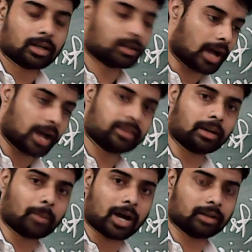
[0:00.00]
the
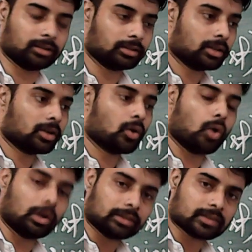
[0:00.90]
Hyderabad
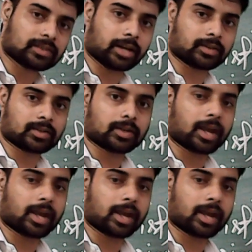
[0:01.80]
all the states